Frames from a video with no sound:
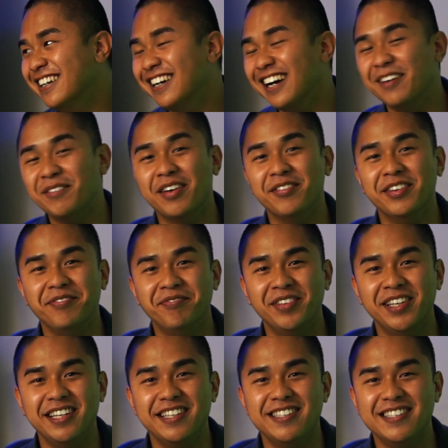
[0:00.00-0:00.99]
I'm having
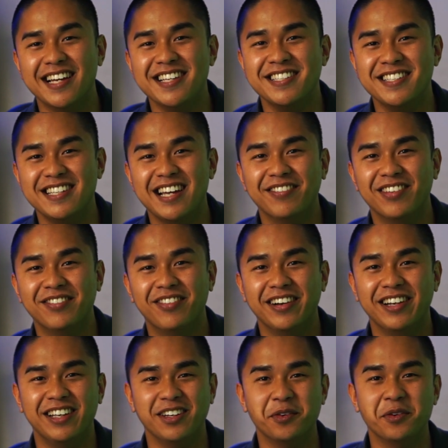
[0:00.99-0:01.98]
PTSD,
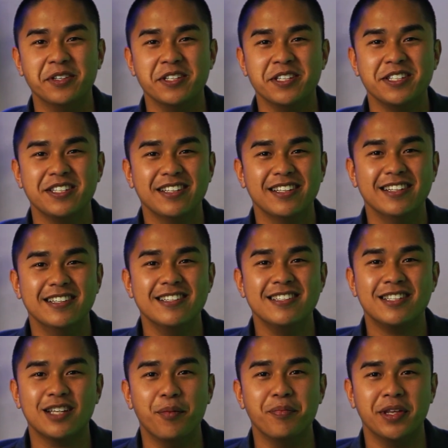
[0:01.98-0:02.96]
everybody. It was
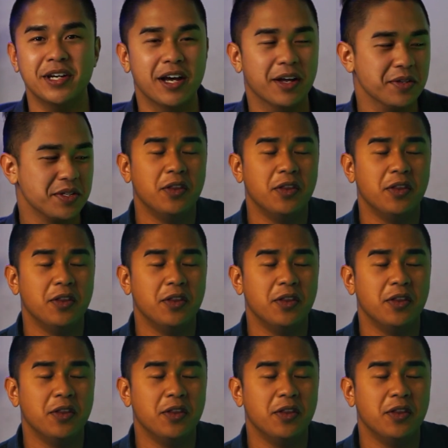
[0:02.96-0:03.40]
something else.